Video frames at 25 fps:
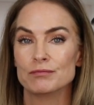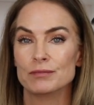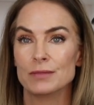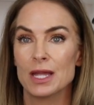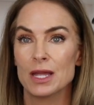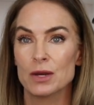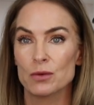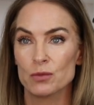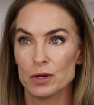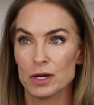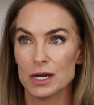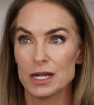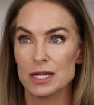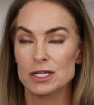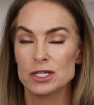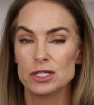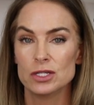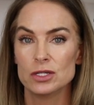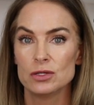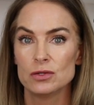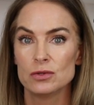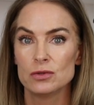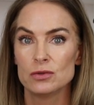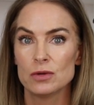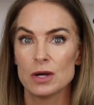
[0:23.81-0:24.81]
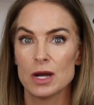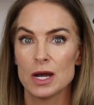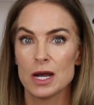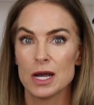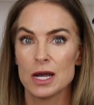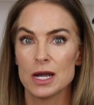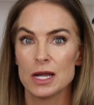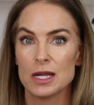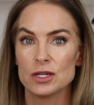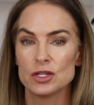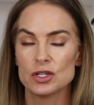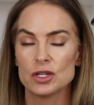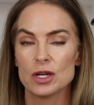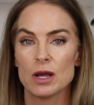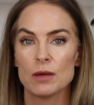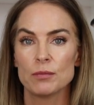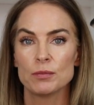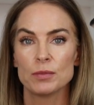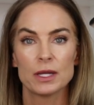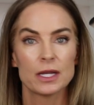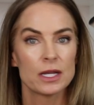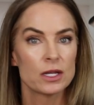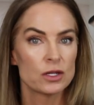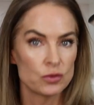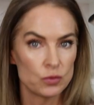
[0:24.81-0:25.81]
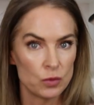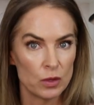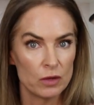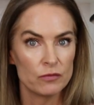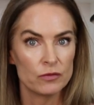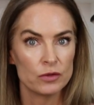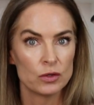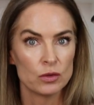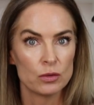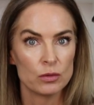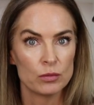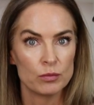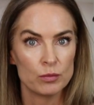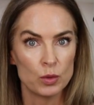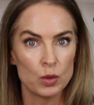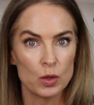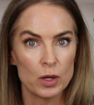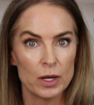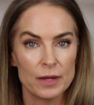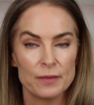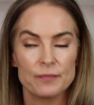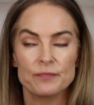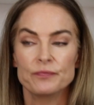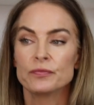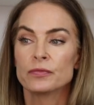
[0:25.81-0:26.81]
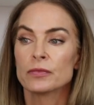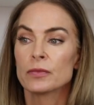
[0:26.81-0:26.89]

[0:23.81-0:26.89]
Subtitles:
And when I do, I shop like a 12-year-old boy.